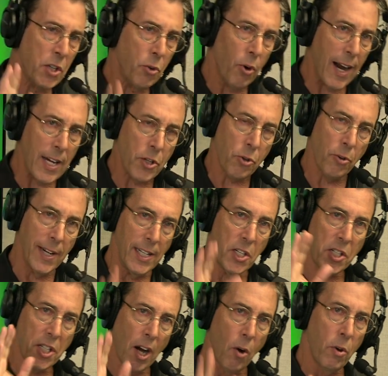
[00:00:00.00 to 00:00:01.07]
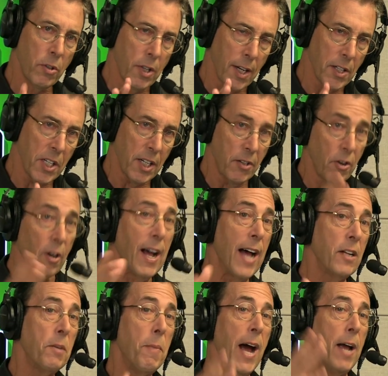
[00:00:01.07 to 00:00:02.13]
Treasury sold us, and you're
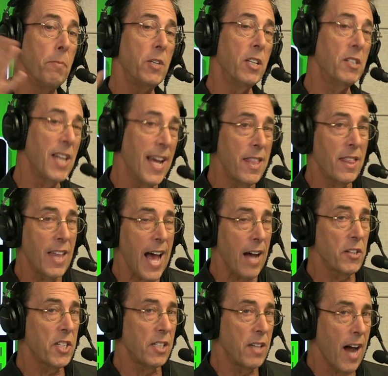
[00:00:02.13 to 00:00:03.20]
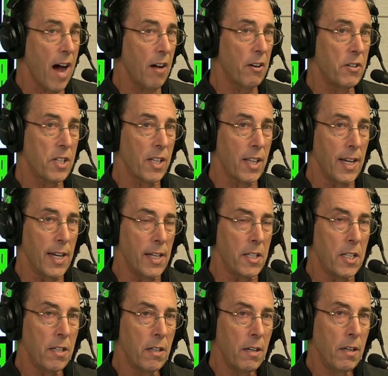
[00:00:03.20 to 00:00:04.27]
allowed to buy up to $10,000 of
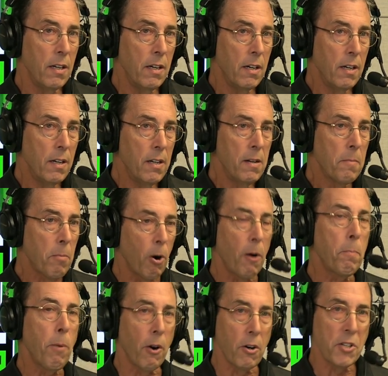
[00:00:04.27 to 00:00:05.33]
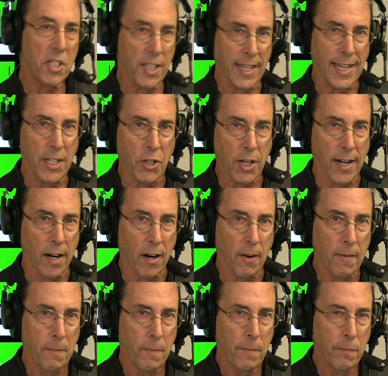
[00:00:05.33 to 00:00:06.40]
these per person each
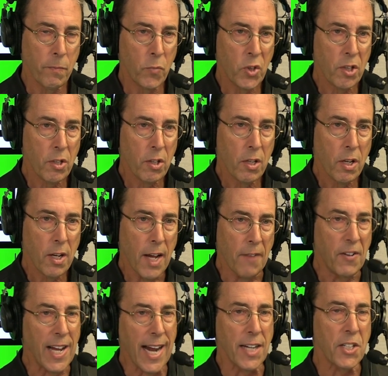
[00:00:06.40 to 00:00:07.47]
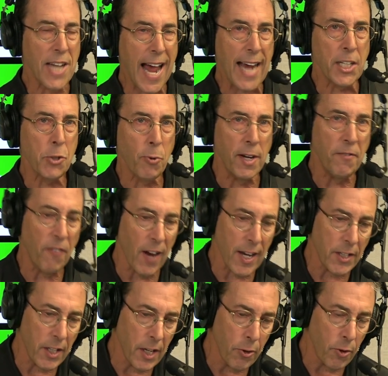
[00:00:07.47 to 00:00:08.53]
year, if you got a tax
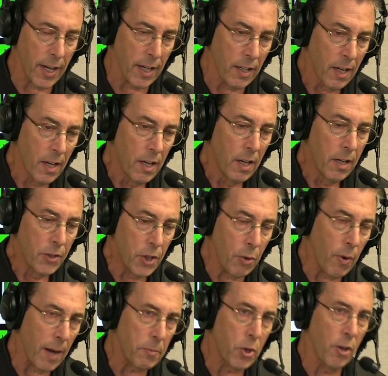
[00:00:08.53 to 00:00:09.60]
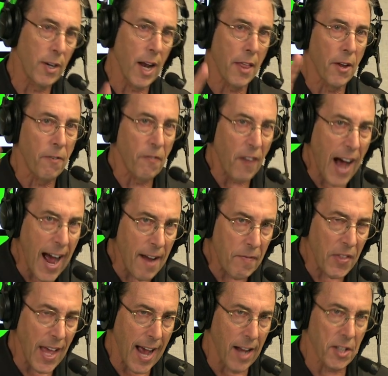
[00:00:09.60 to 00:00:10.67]
refund, you can do up to another
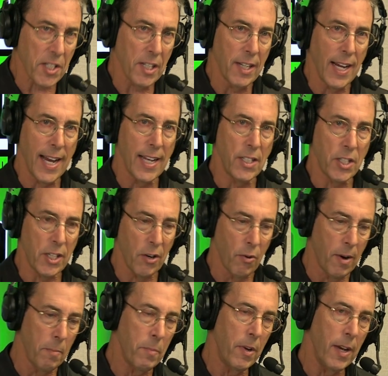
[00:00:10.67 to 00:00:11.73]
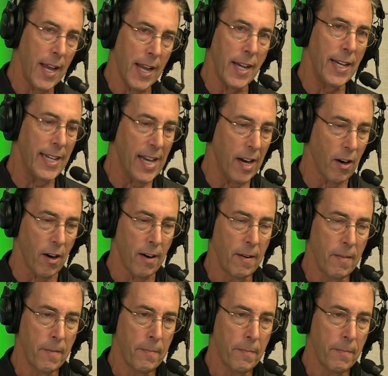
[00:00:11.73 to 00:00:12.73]
5,000 into them in a year.